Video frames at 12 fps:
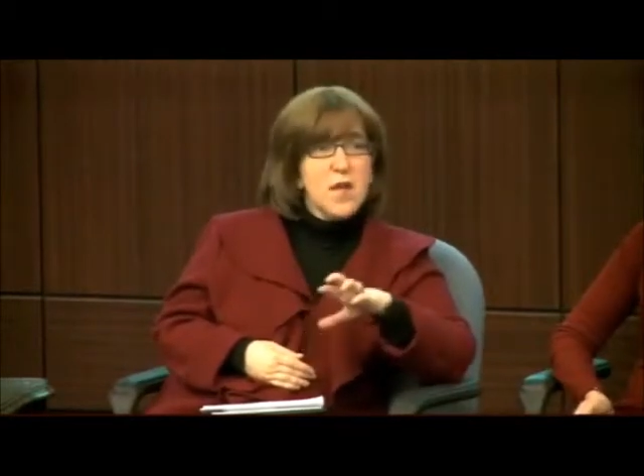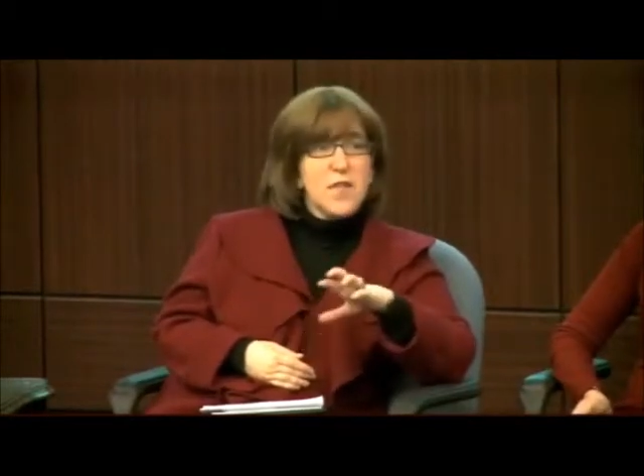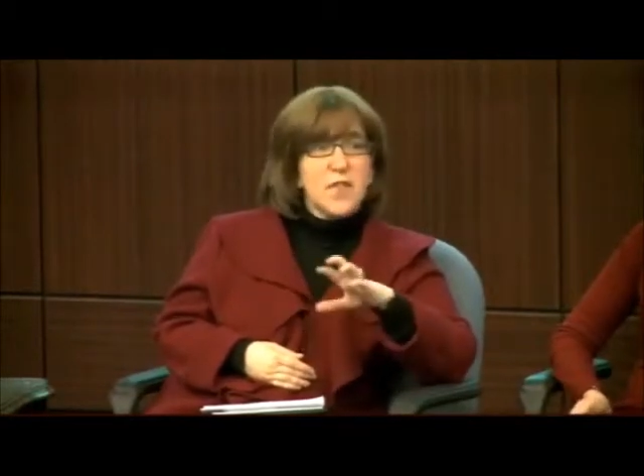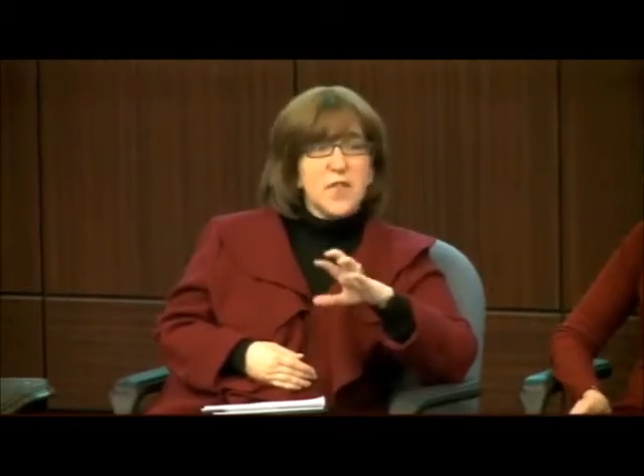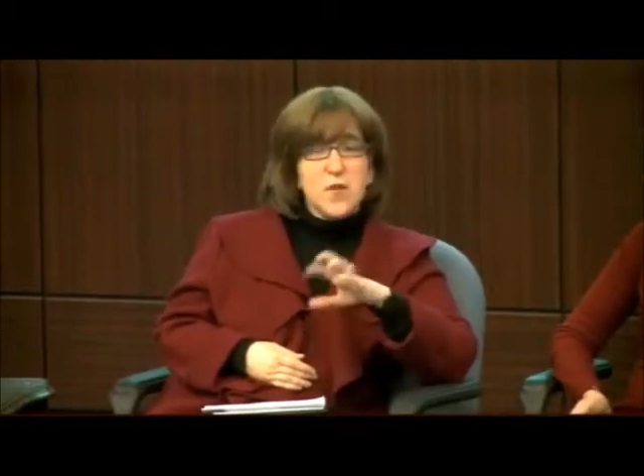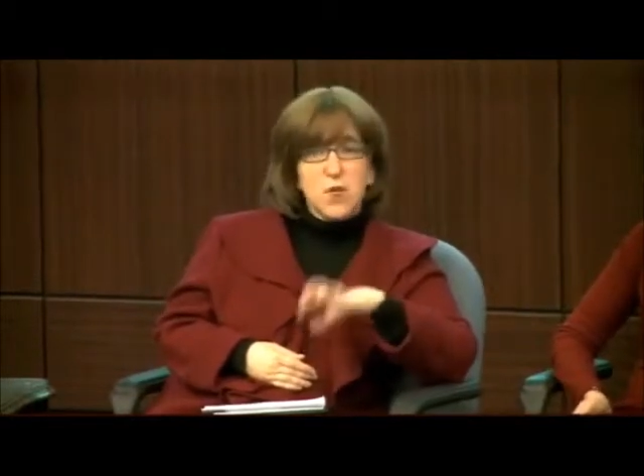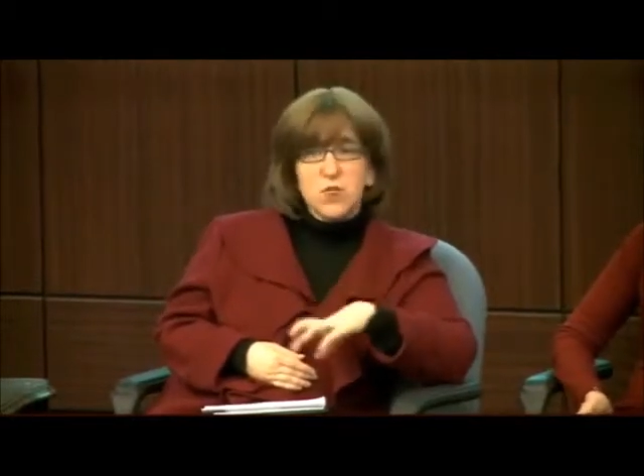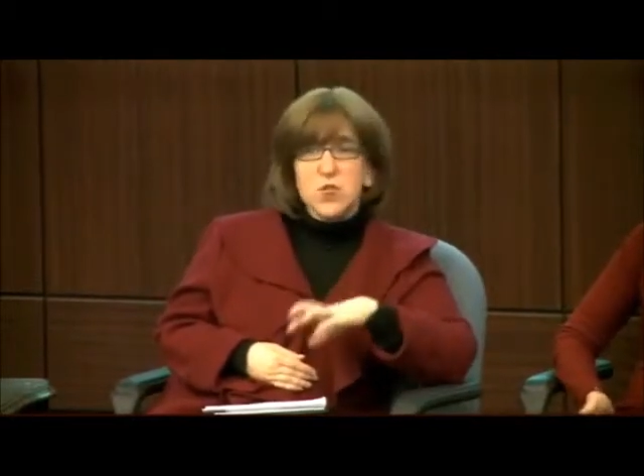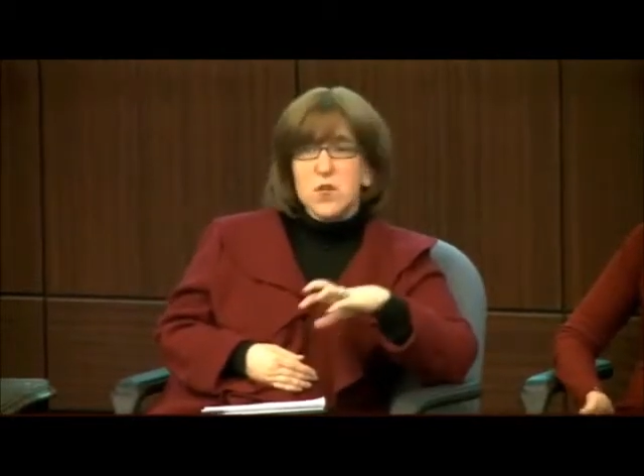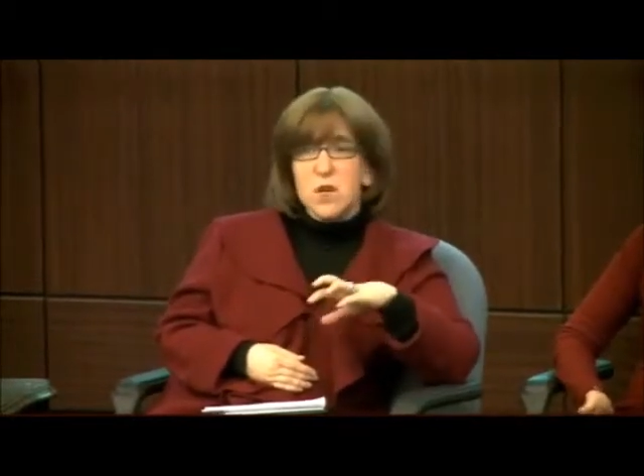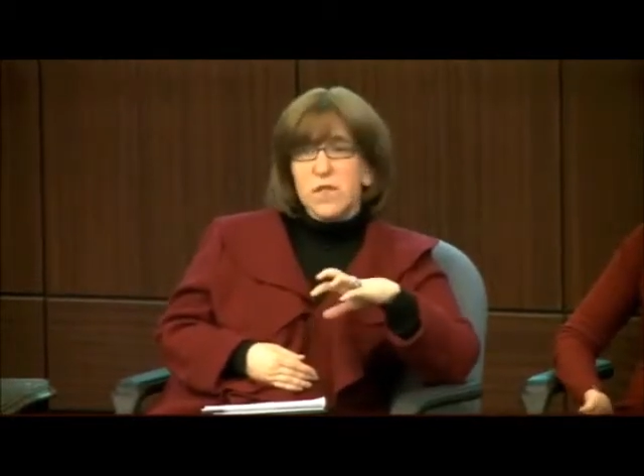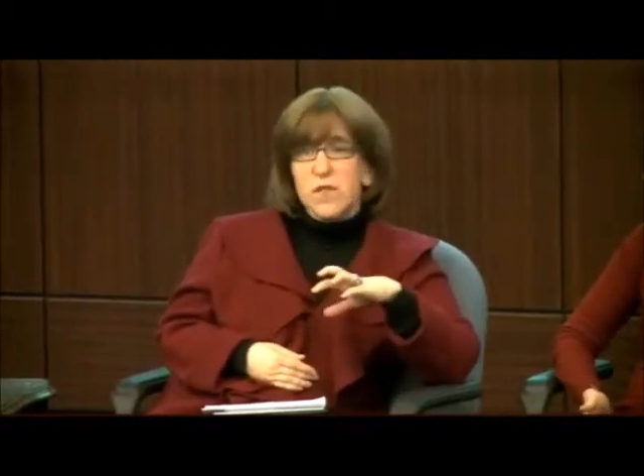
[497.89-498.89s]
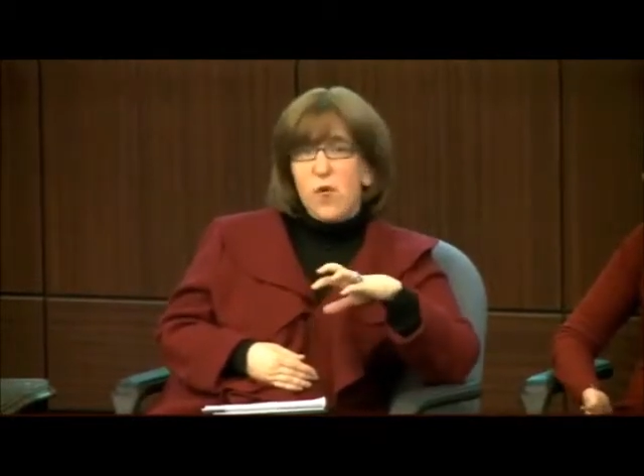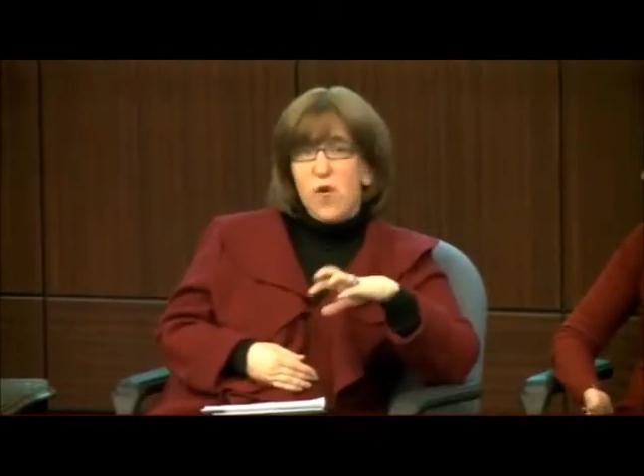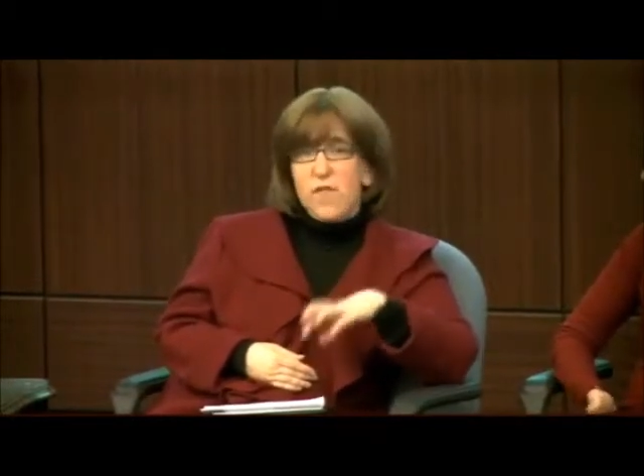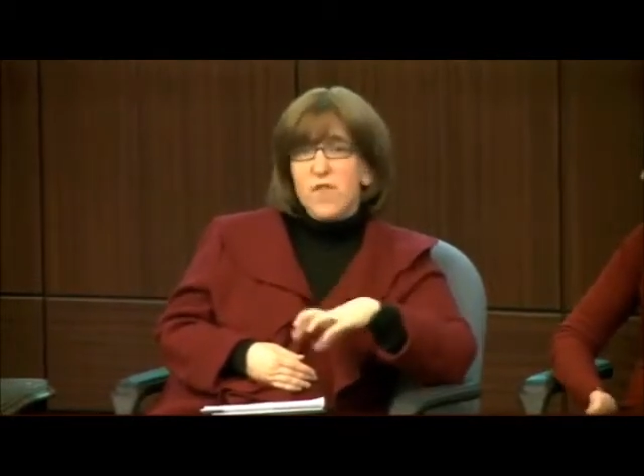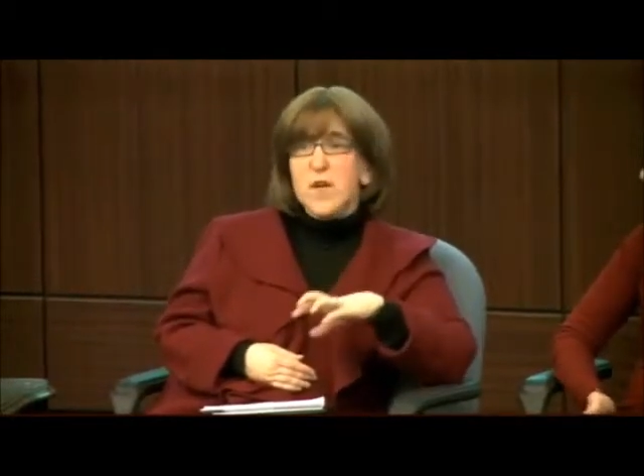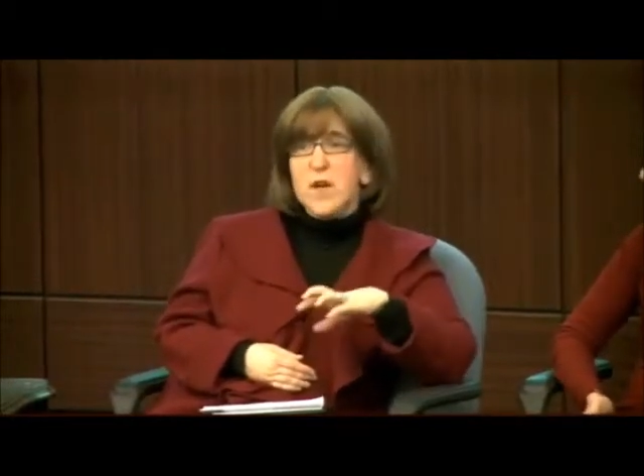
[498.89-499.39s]
that the notion of
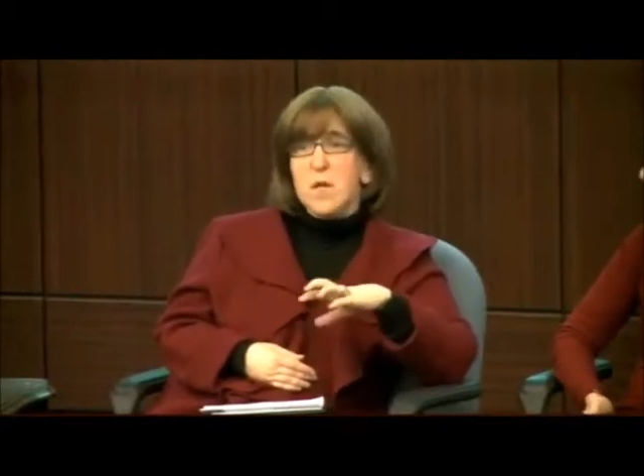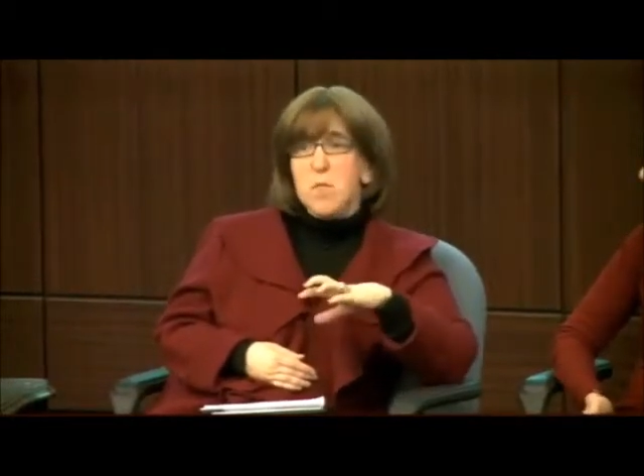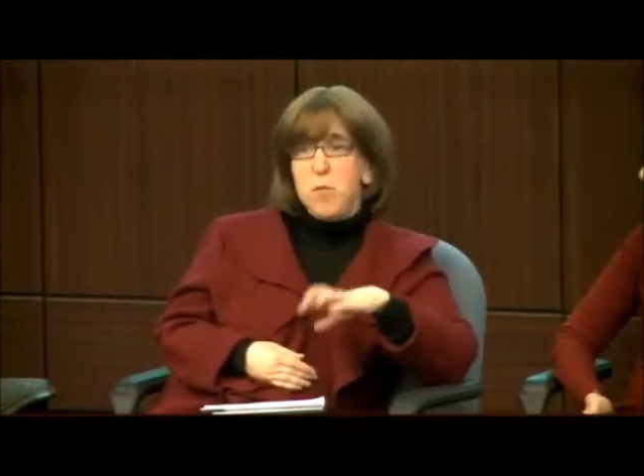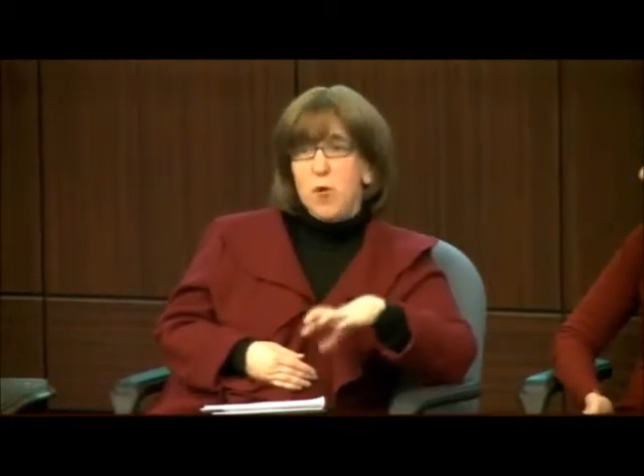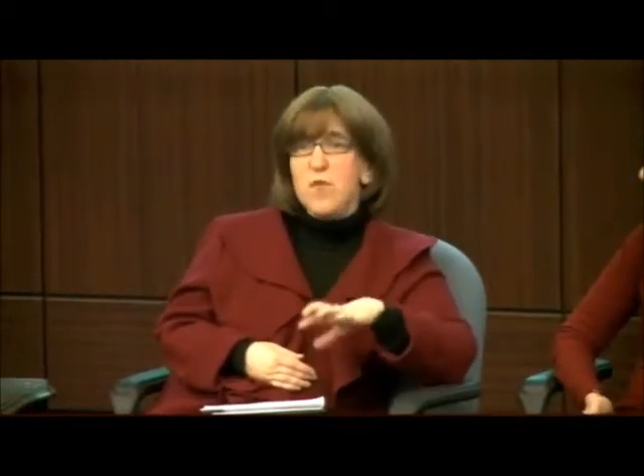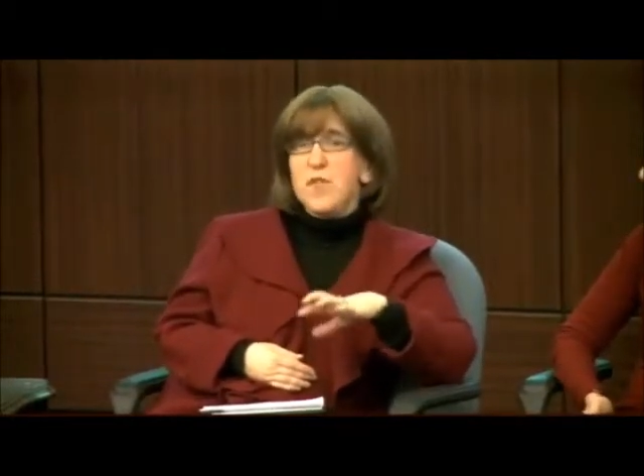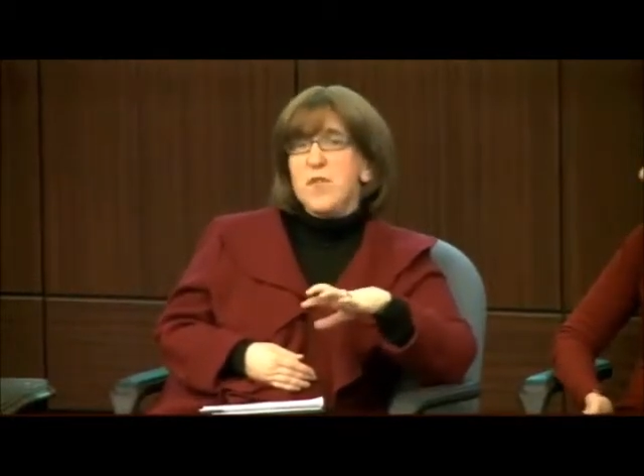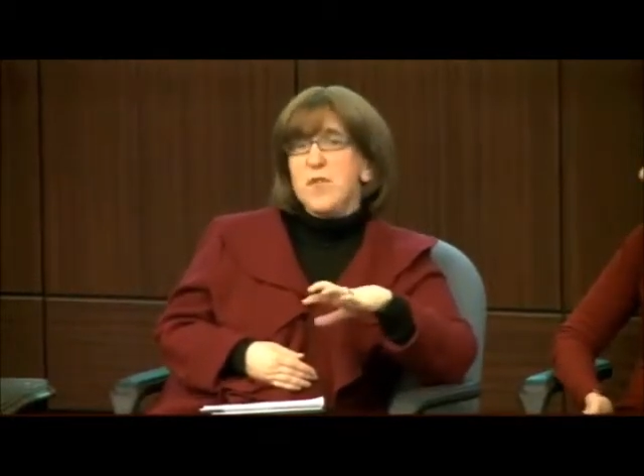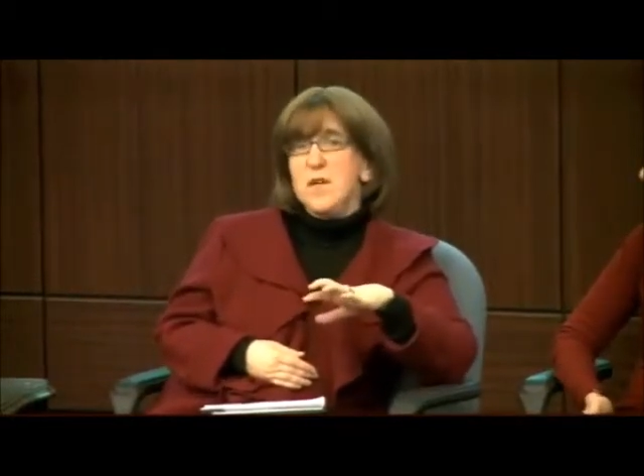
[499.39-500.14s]
offering both